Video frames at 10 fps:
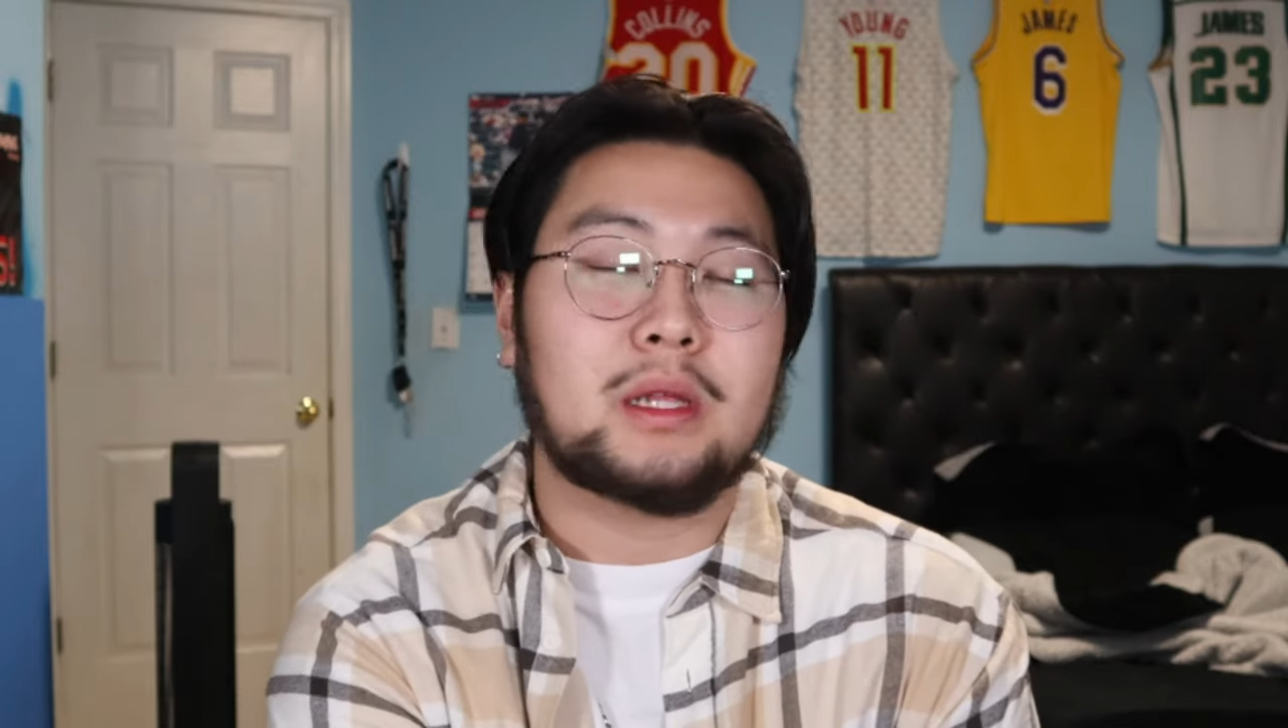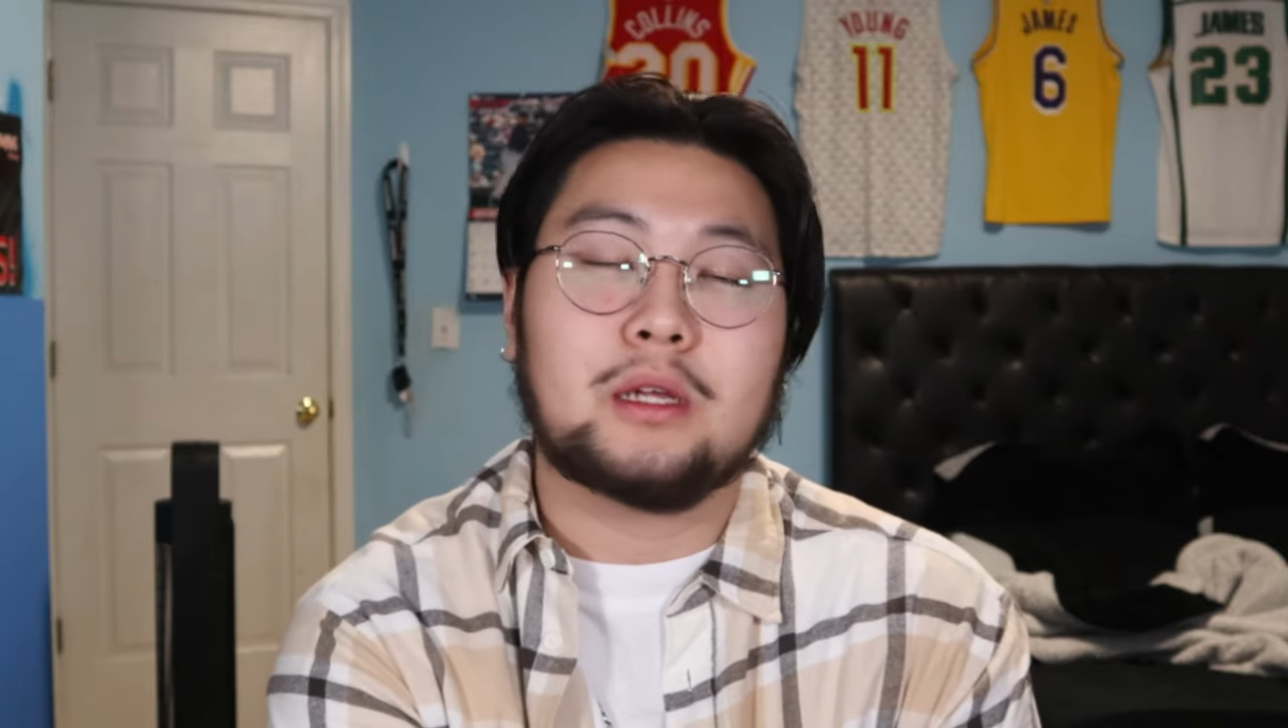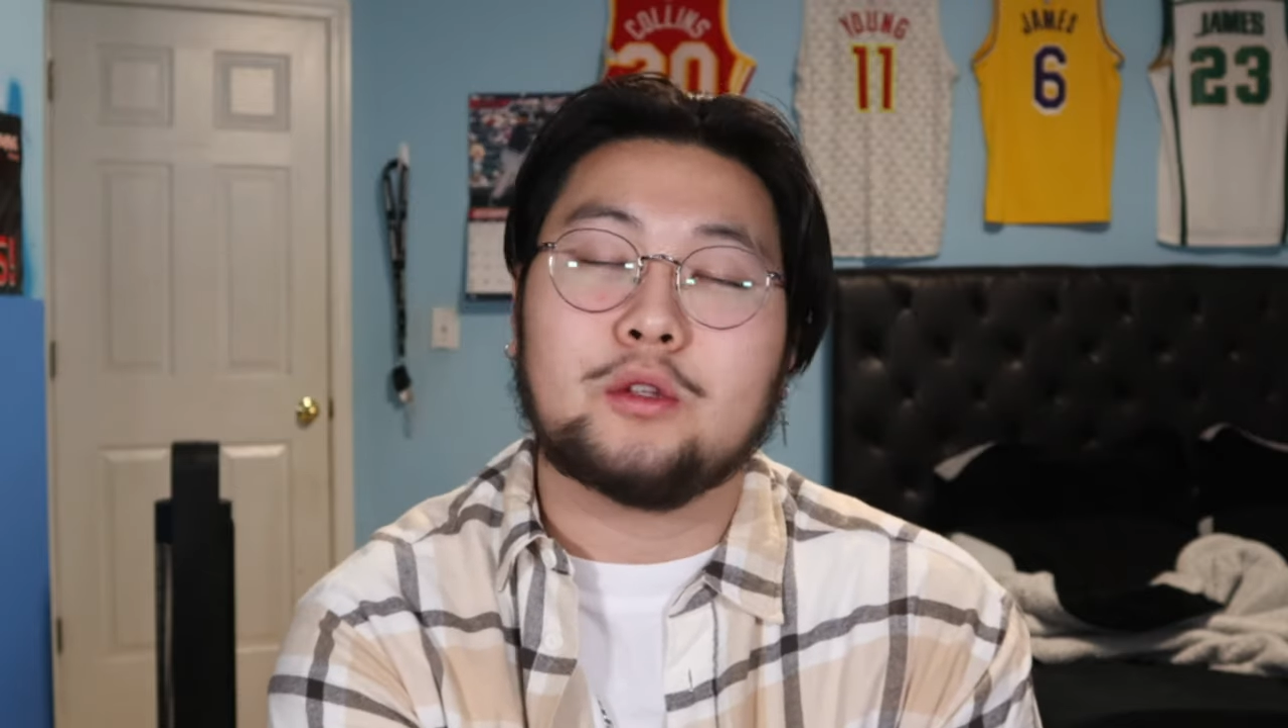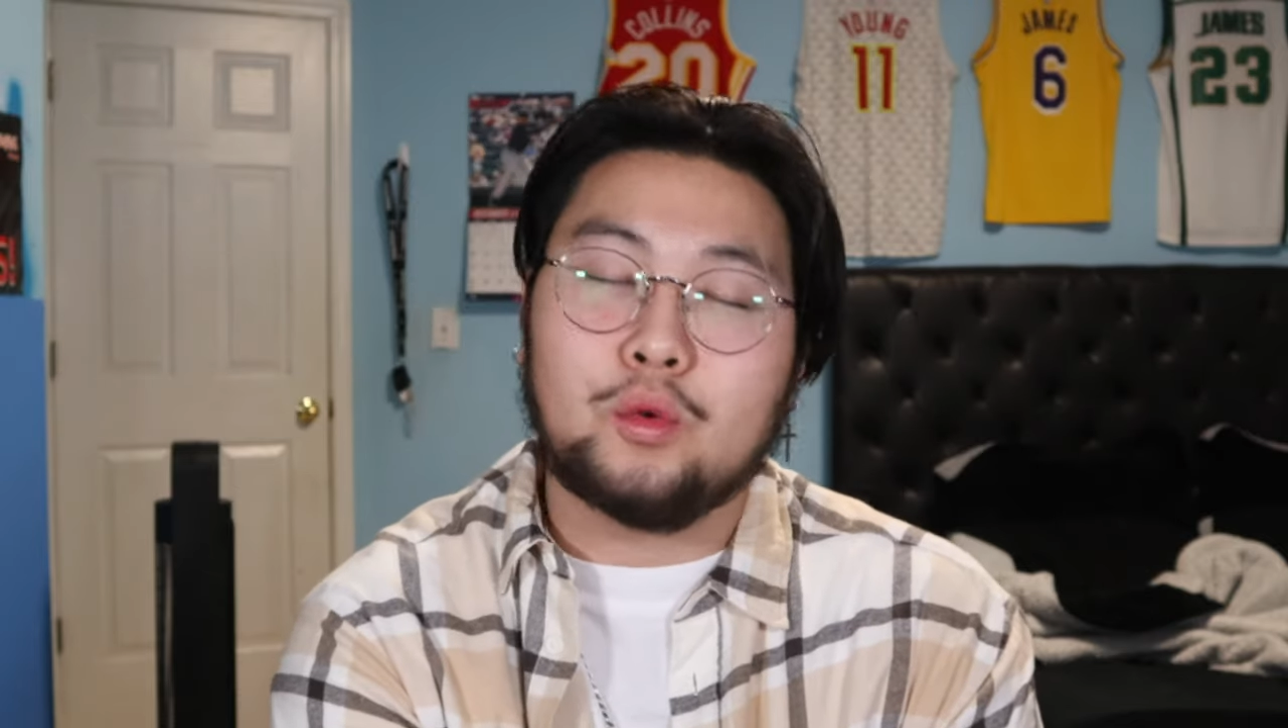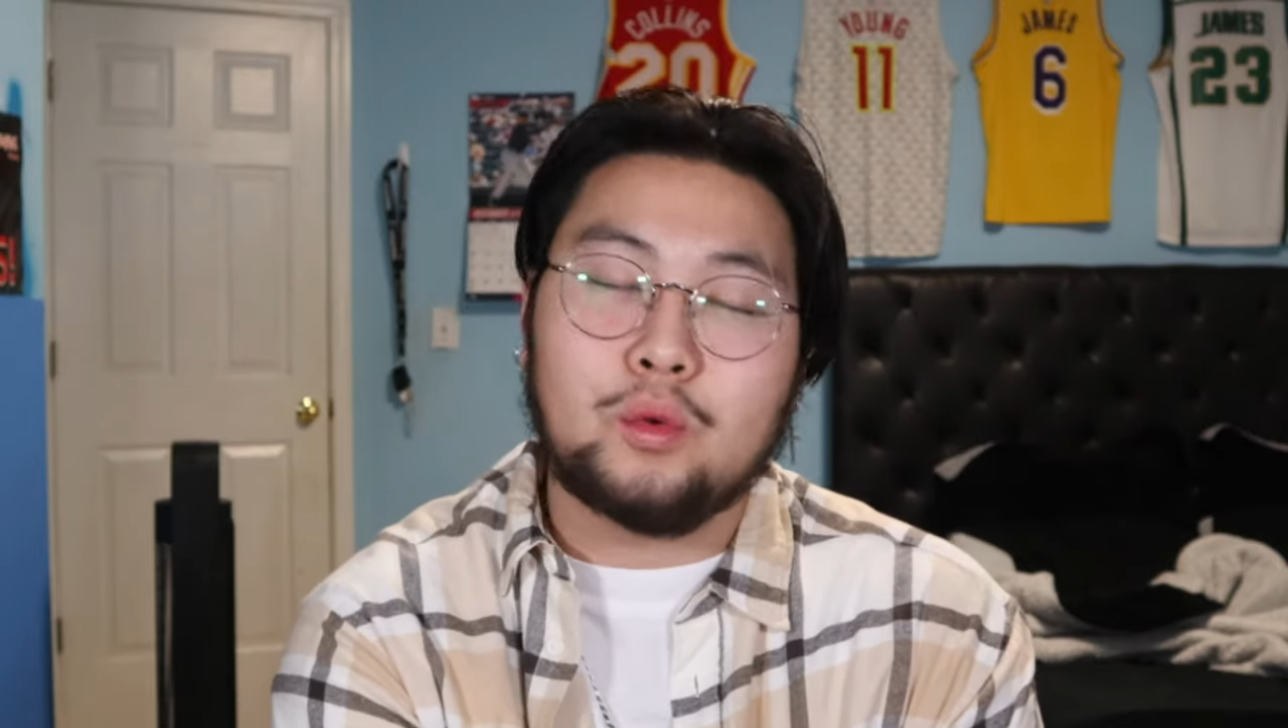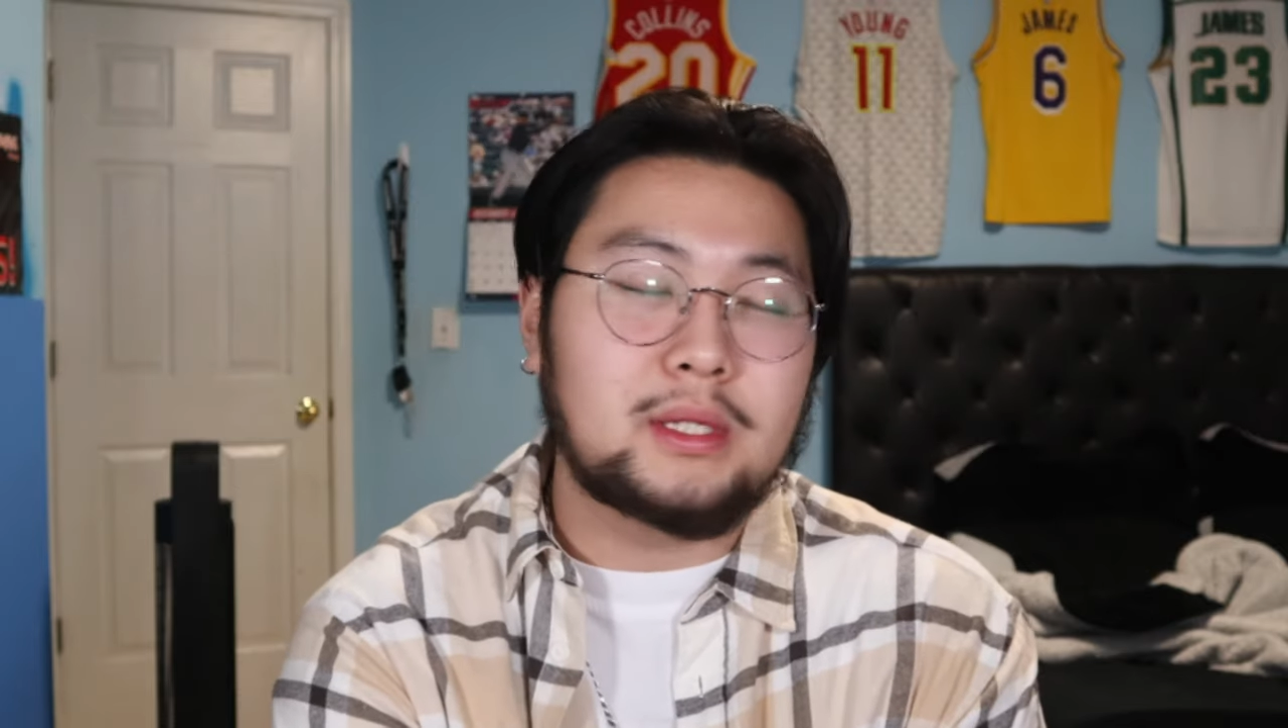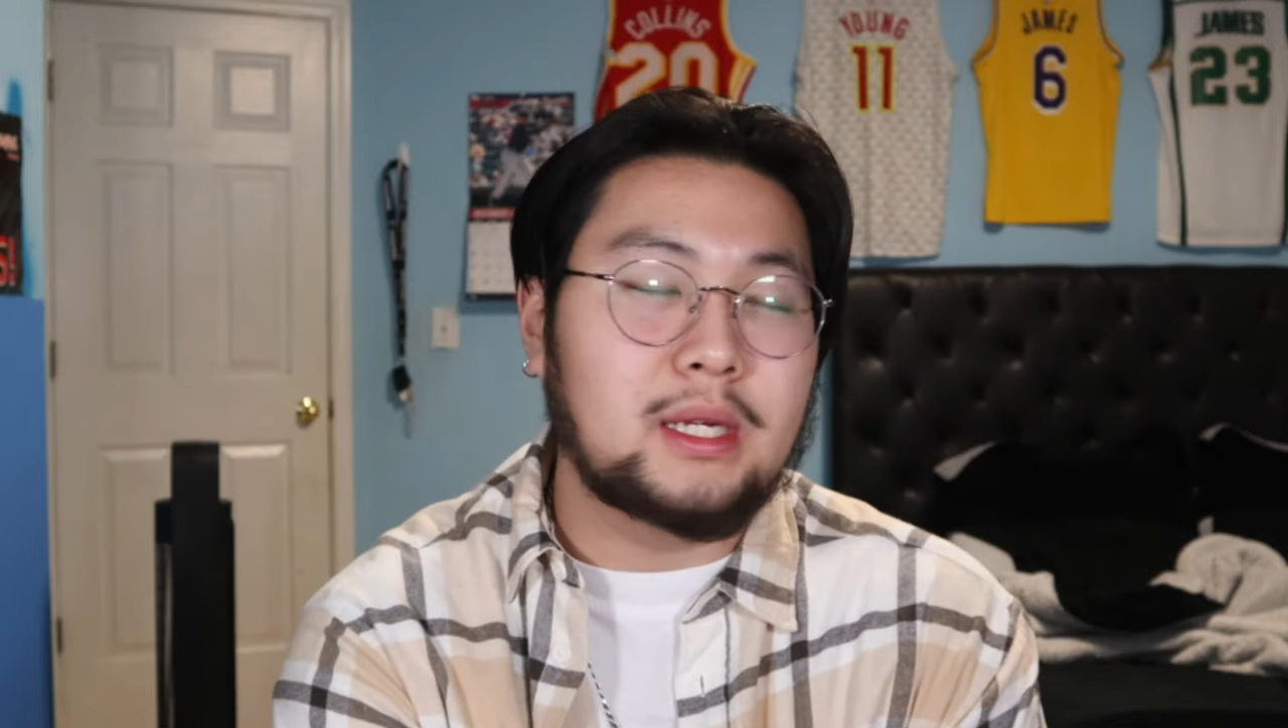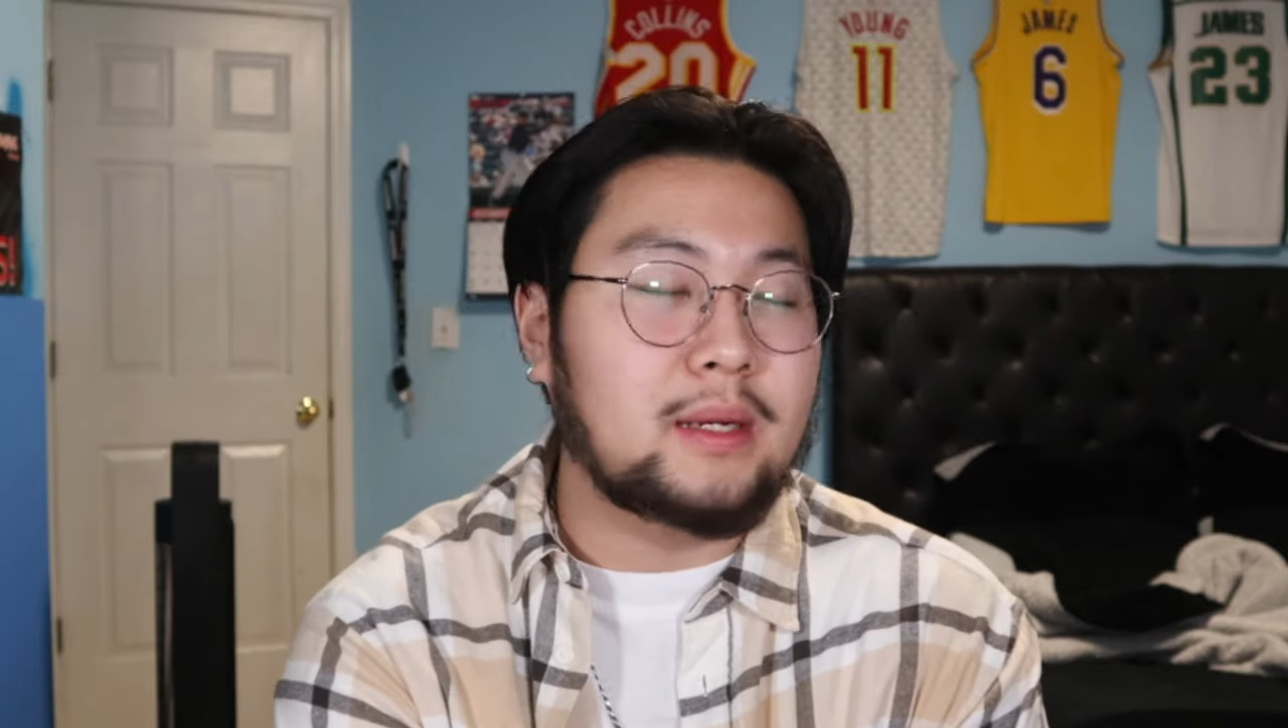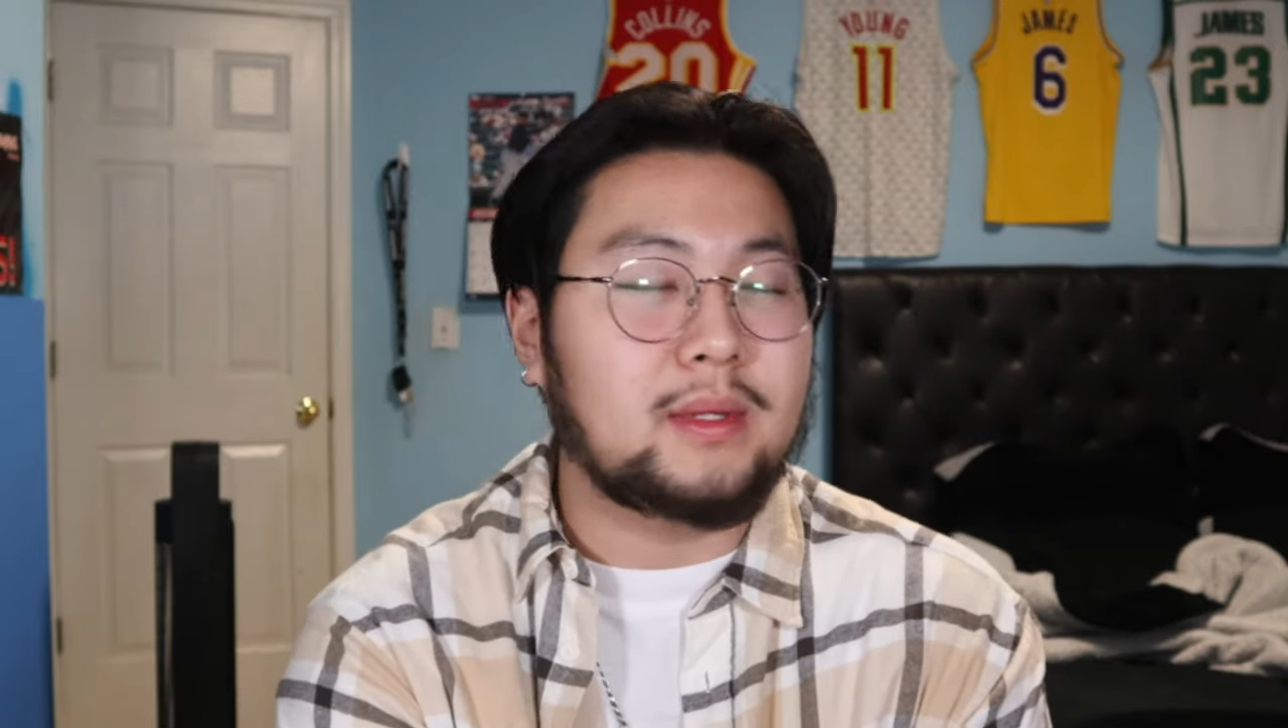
do the same thing